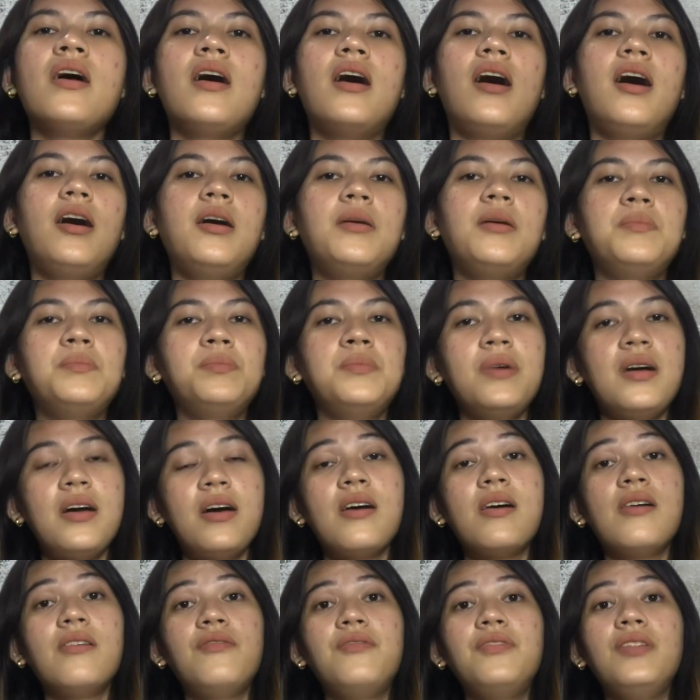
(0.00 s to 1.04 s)
Um,
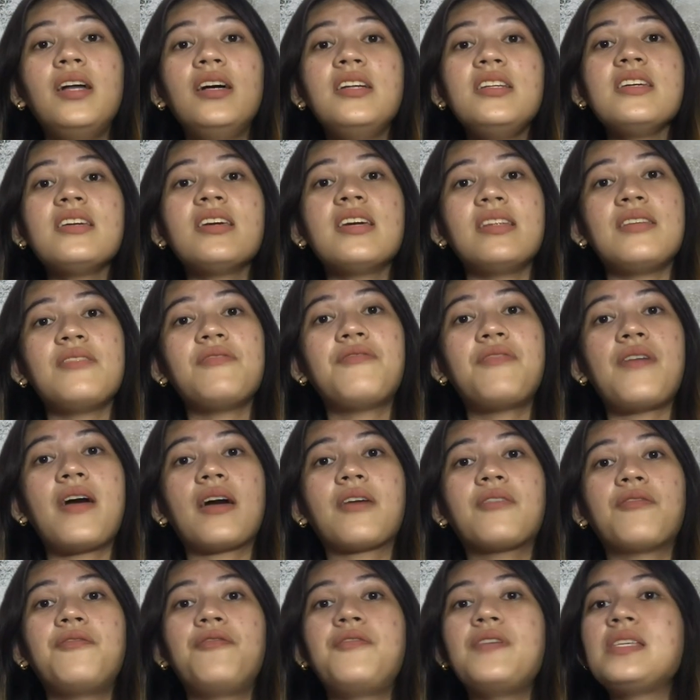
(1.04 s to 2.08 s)
Flooding can affect
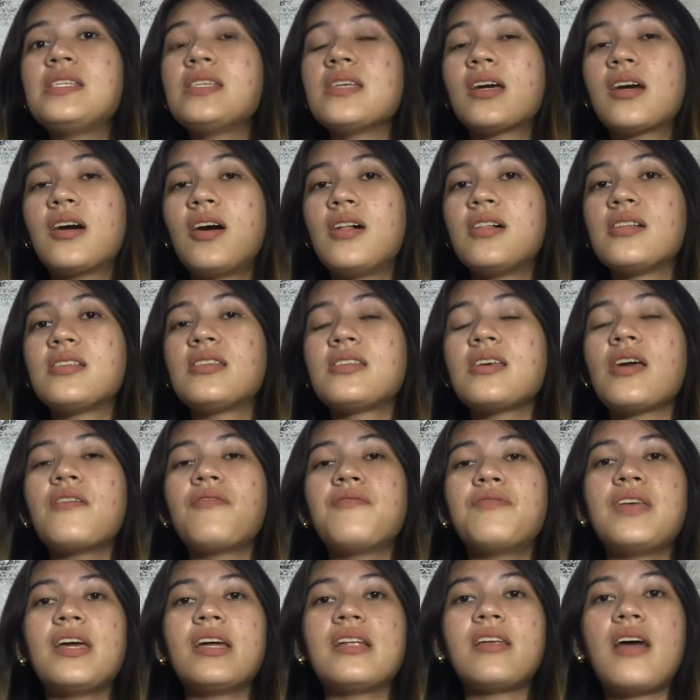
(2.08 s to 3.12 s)
physical
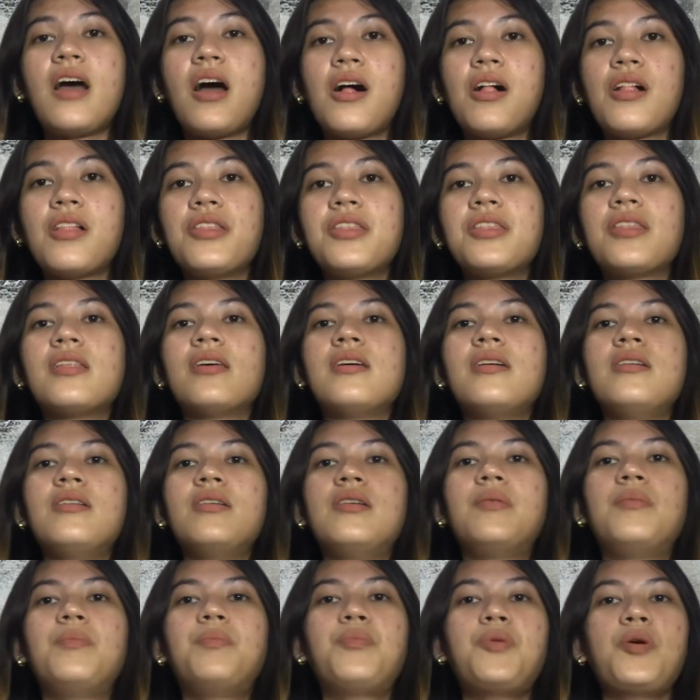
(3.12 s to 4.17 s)
safety and health,
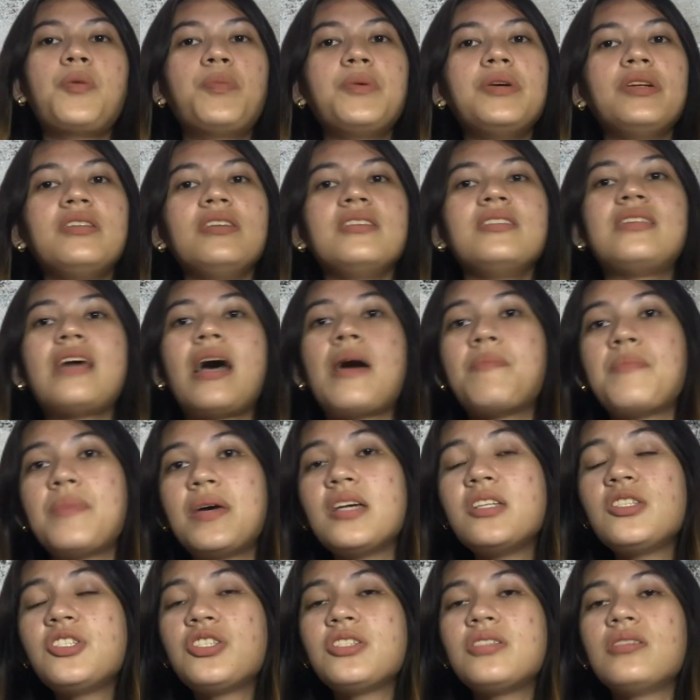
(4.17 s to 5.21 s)
property
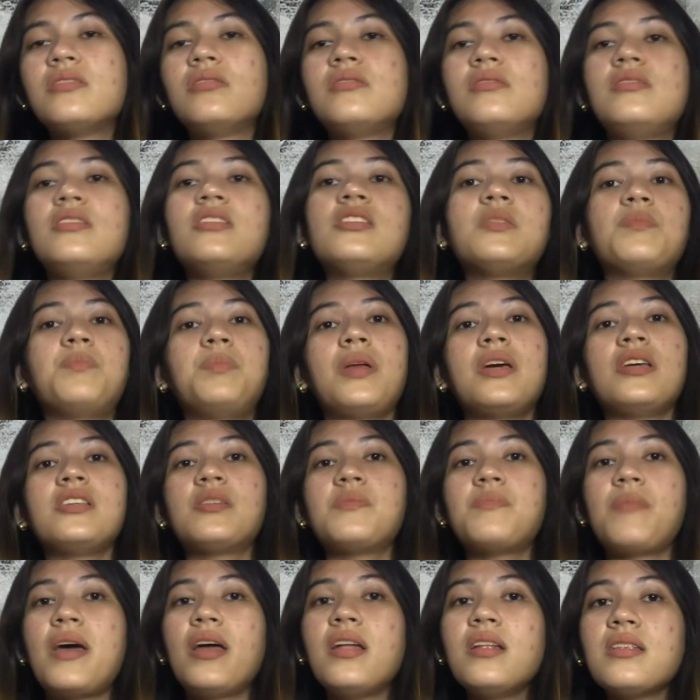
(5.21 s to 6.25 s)
damage,
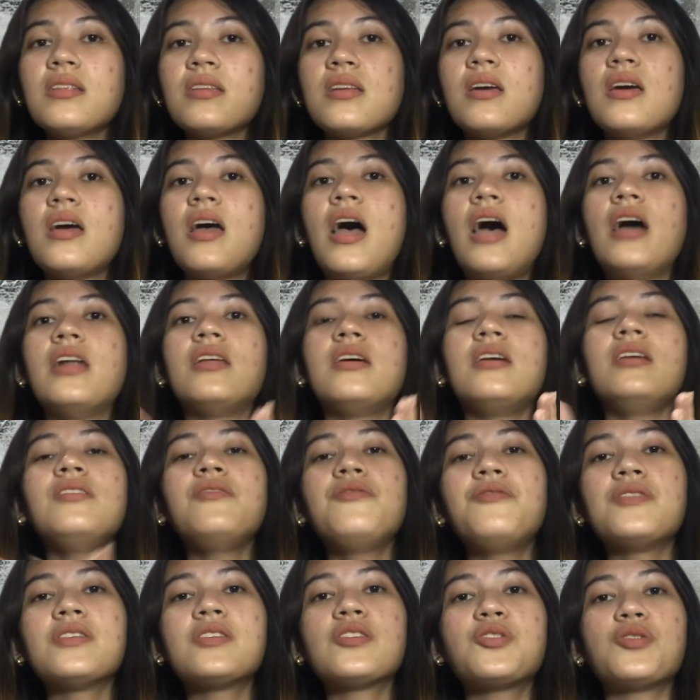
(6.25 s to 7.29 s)
displacement, and
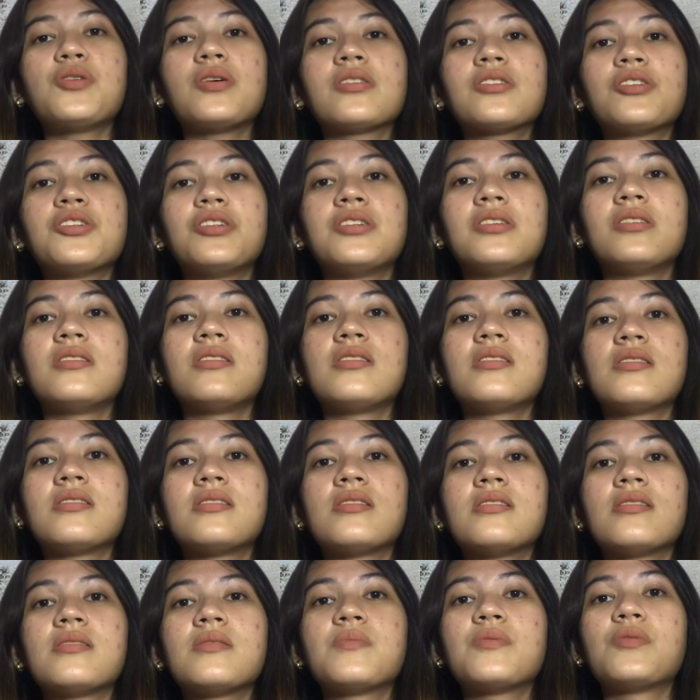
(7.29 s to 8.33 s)
infrastructure
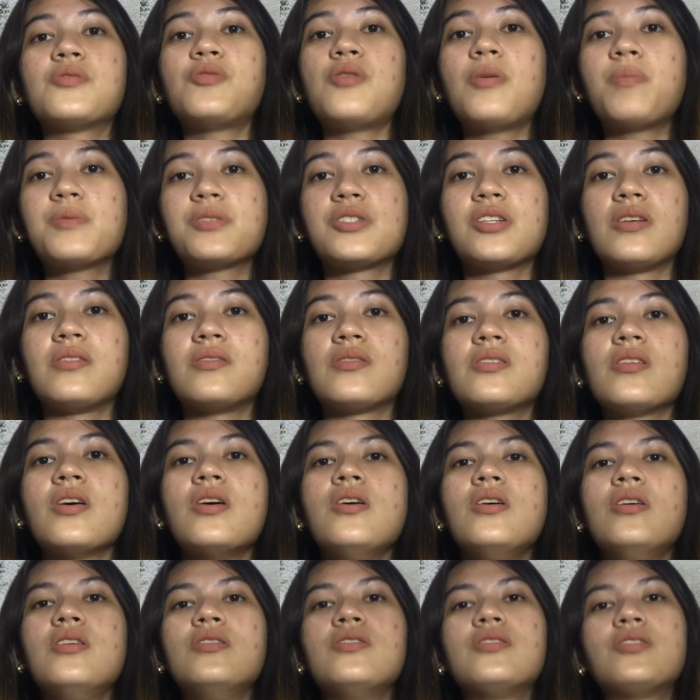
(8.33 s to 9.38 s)
disruptions.
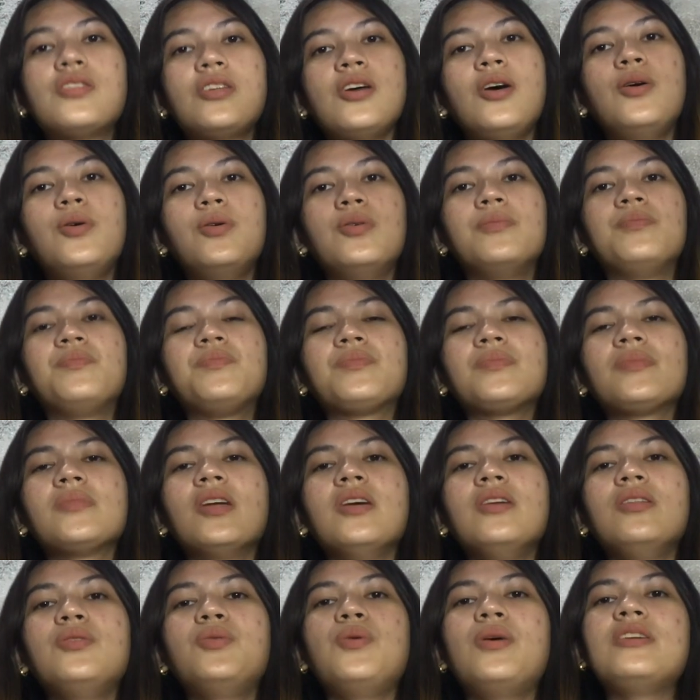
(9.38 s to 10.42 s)
So,
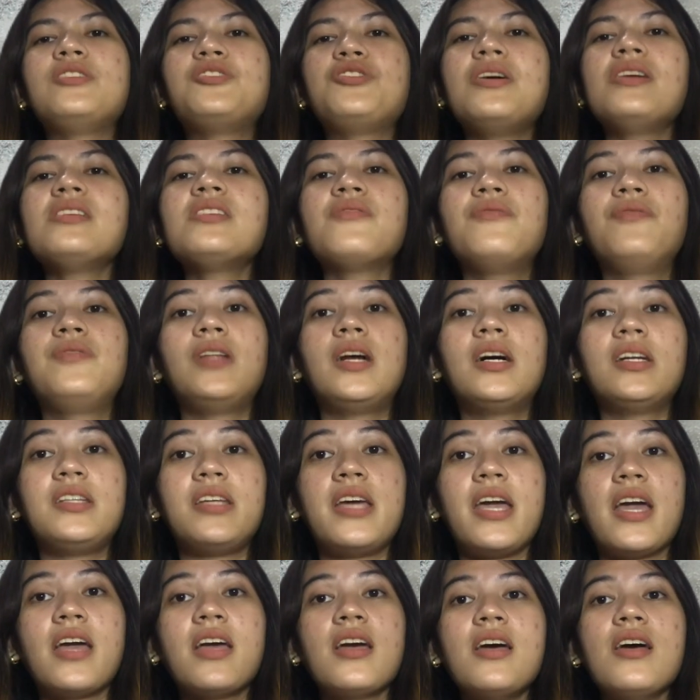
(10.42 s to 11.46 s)
to address
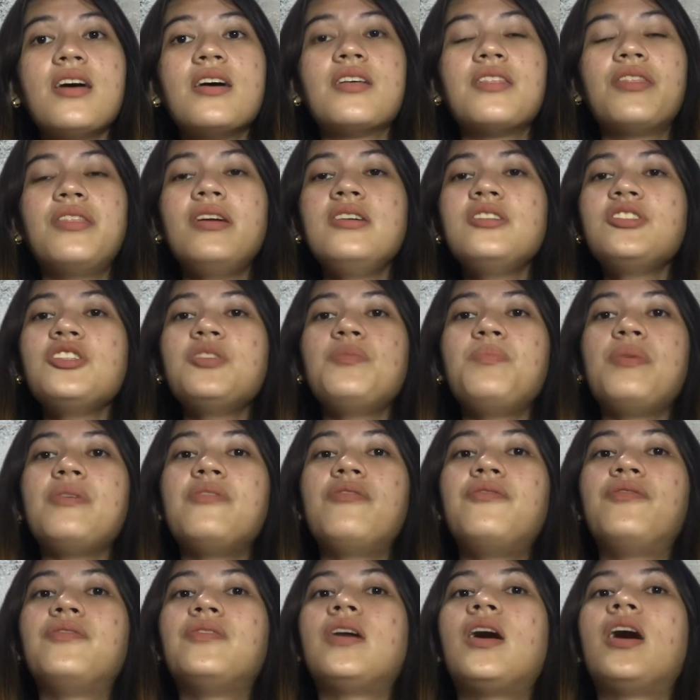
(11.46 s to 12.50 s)
flooding, there should be
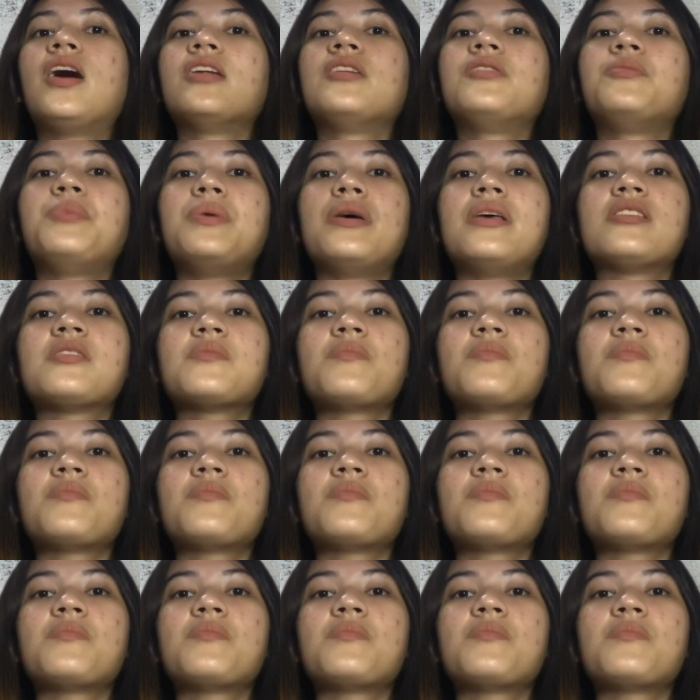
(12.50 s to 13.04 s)
flood risk